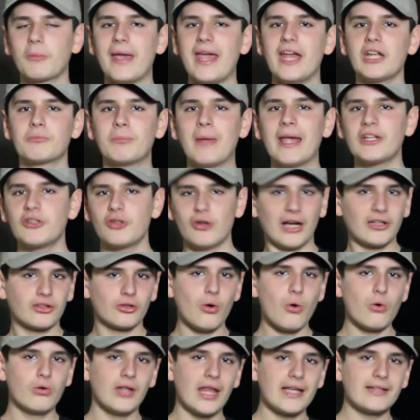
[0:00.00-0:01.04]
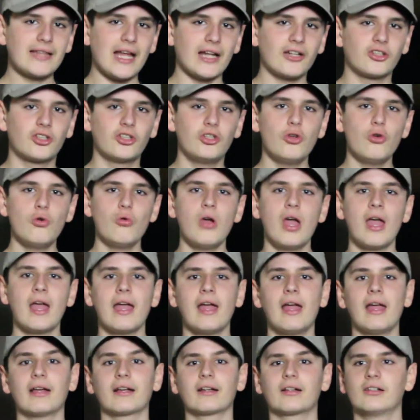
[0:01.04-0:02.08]
page, make sure you guys like that too.
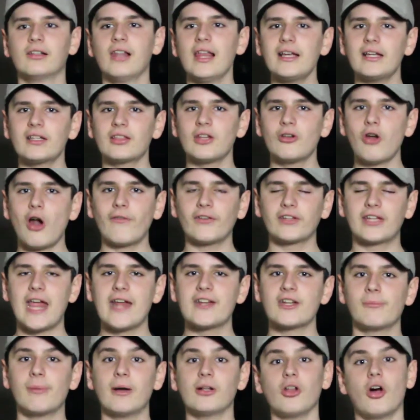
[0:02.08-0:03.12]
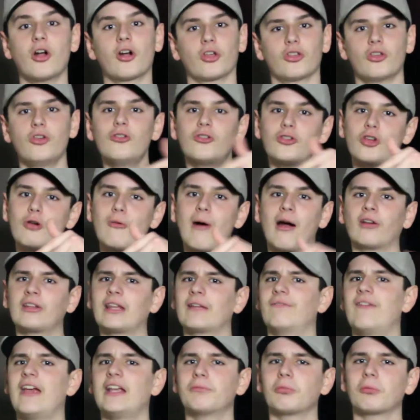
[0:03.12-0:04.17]
Click the notification bell on our YouTube. I don't
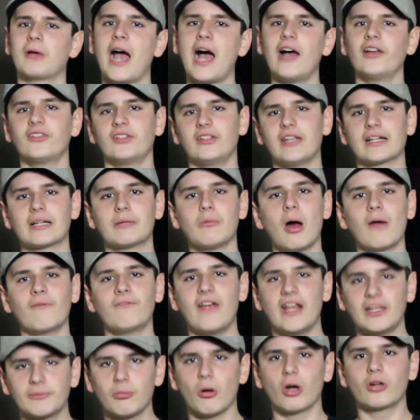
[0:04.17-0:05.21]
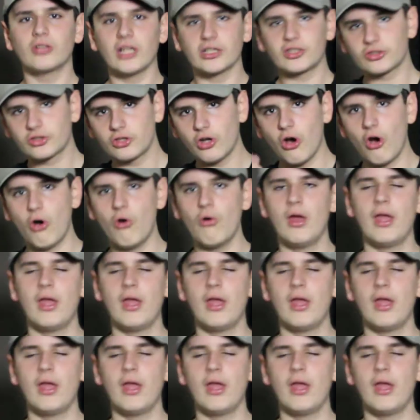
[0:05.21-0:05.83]
think Facebook has it yet. Come on, Facebook, let's go.